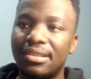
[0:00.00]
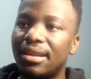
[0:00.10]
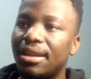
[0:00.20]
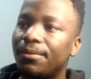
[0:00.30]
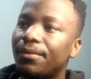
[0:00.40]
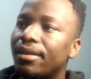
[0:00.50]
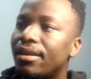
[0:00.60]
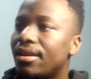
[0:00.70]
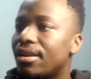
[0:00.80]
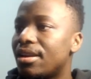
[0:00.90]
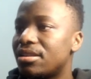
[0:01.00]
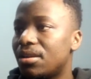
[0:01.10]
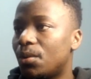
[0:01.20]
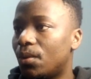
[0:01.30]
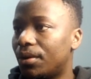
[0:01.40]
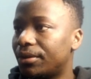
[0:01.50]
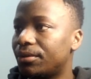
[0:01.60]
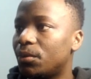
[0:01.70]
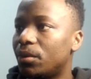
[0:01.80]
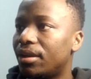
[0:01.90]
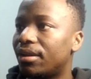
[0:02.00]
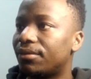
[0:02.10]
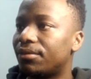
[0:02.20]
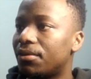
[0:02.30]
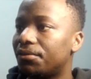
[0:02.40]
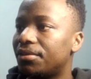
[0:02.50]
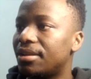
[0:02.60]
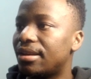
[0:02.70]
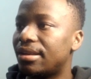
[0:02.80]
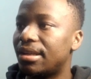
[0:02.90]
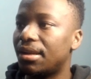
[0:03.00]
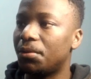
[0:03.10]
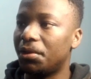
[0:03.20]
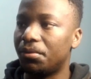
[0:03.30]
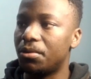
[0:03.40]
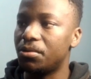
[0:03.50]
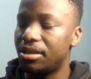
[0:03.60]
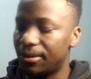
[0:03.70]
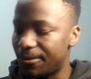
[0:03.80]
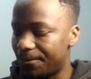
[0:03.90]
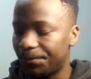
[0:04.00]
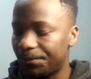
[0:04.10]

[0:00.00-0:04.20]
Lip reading: same as the one we have configured here, we wrote here.